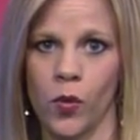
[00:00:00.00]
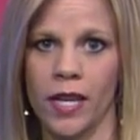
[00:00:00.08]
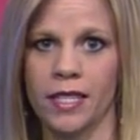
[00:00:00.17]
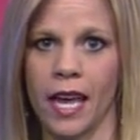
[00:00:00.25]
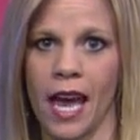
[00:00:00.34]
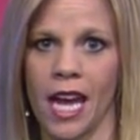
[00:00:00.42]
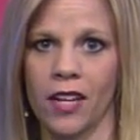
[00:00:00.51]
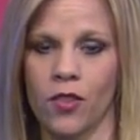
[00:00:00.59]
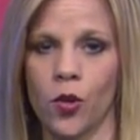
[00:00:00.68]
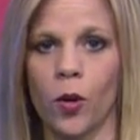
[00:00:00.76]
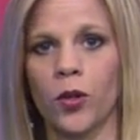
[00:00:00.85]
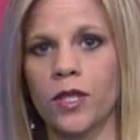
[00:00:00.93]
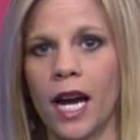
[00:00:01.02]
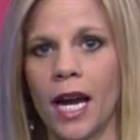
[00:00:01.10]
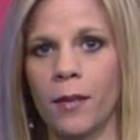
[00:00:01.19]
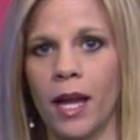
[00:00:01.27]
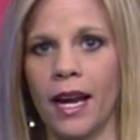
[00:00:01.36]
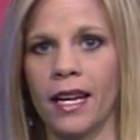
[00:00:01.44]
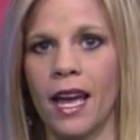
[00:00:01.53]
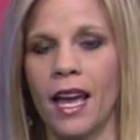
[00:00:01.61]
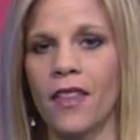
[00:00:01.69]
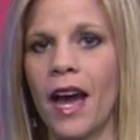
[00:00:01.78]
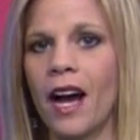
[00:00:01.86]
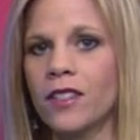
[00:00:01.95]
Weeks ahead of the normal timeline,
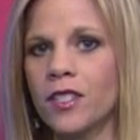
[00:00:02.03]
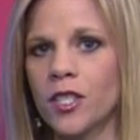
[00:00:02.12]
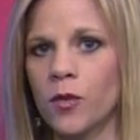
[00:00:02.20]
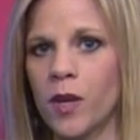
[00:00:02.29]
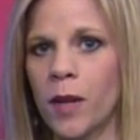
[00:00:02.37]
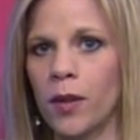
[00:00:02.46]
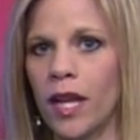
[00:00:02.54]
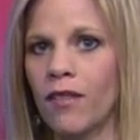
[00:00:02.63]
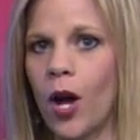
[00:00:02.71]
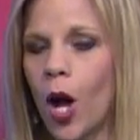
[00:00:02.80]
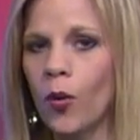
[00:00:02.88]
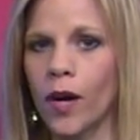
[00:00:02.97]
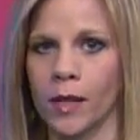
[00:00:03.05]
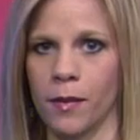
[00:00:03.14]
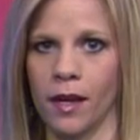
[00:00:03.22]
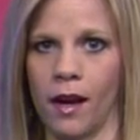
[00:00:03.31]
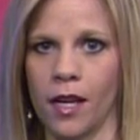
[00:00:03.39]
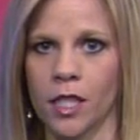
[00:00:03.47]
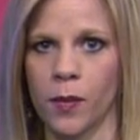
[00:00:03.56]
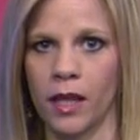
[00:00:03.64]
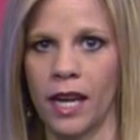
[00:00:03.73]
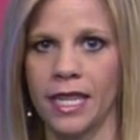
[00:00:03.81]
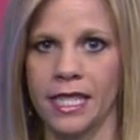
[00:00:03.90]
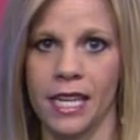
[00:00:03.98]
thousands of people have already been
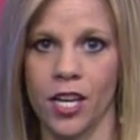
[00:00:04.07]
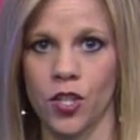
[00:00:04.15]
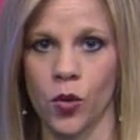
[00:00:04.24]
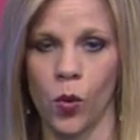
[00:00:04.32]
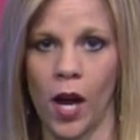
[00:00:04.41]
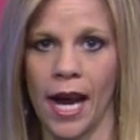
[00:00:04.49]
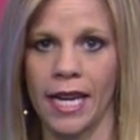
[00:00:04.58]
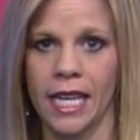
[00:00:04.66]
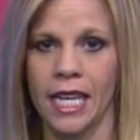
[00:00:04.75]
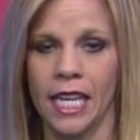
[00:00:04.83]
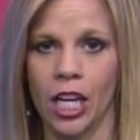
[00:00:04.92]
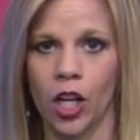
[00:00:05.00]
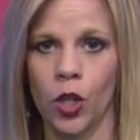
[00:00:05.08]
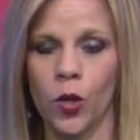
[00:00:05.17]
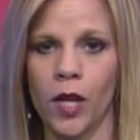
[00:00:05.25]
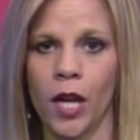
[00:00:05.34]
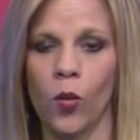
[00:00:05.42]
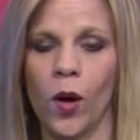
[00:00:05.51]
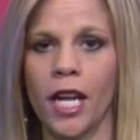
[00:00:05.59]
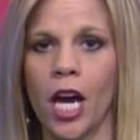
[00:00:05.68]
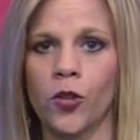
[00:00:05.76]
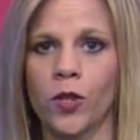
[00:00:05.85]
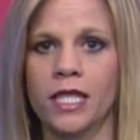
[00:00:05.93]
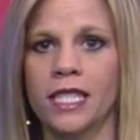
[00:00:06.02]
hospitalized nationwide, including
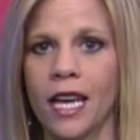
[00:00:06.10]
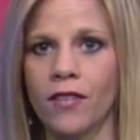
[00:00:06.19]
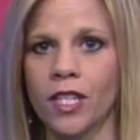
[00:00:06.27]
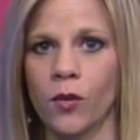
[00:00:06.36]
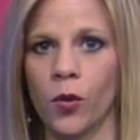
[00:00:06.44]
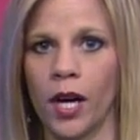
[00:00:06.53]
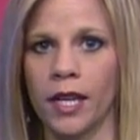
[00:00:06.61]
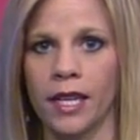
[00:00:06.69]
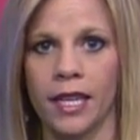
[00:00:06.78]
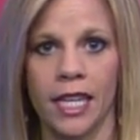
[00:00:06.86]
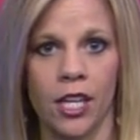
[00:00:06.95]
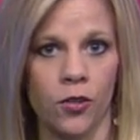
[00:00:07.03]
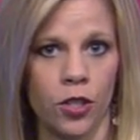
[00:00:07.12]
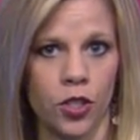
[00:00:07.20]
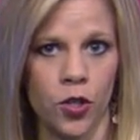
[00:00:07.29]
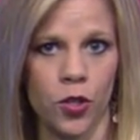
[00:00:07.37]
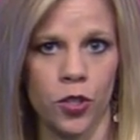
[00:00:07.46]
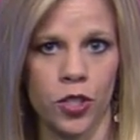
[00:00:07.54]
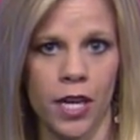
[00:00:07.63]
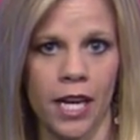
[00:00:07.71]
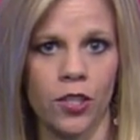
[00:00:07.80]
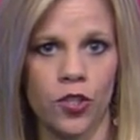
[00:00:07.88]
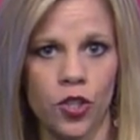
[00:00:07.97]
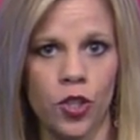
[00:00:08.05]
171 here in the Sooner
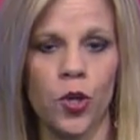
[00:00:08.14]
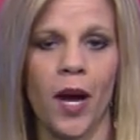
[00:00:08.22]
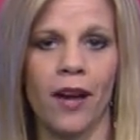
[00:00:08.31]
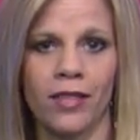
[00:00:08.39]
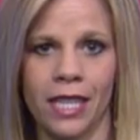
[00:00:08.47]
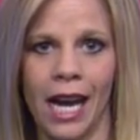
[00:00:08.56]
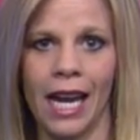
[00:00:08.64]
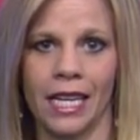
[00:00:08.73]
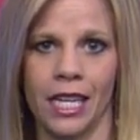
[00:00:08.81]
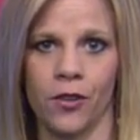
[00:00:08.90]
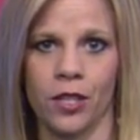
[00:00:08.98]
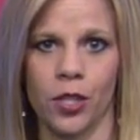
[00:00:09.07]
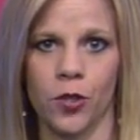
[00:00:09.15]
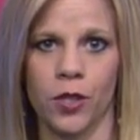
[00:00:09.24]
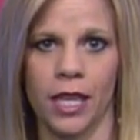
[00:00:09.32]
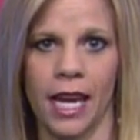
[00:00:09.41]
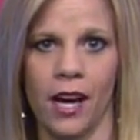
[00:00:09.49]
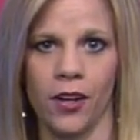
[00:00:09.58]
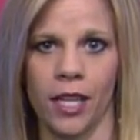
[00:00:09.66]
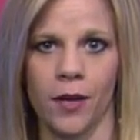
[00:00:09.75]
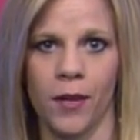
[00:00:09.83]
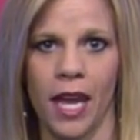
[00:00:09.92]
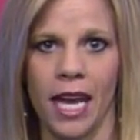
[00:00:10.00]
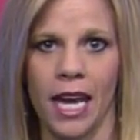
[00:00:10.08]
State. Two have died here in Tulsa County.
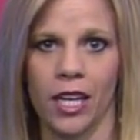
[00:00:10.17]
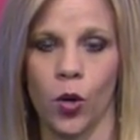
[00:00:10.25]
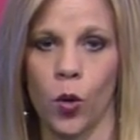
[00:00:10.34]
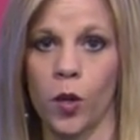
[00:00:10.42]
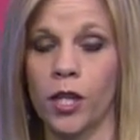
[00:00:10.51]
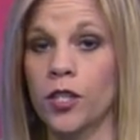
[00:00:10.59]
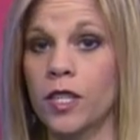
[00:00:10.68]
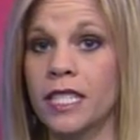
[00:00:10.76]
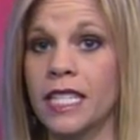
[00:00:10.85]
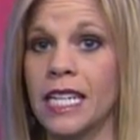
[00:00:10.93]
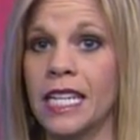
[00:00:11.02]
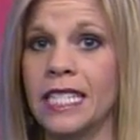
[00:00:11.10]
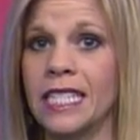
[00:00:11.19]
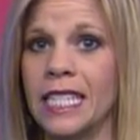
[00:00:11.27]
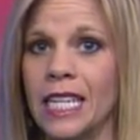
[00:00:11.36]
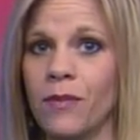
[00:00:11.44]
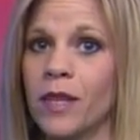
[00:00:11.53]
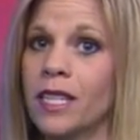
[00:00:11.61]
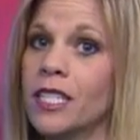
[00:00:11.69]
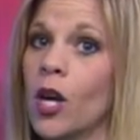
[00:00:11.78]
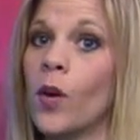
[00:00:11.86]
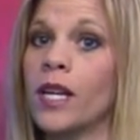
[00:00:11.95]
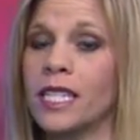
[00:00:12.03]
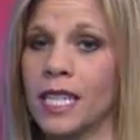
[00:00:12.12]
And according to the CDC, it's
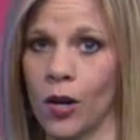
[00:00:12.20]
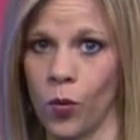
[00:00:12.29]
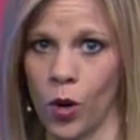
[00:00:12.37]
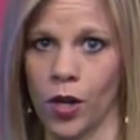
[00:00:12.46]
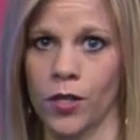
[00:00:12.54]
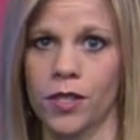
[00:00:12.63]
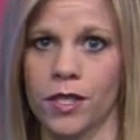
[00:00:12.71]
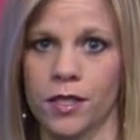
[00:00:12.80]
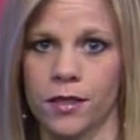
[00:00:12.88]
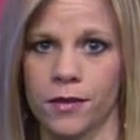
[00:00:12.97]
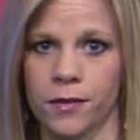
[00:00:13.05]
going to get worse.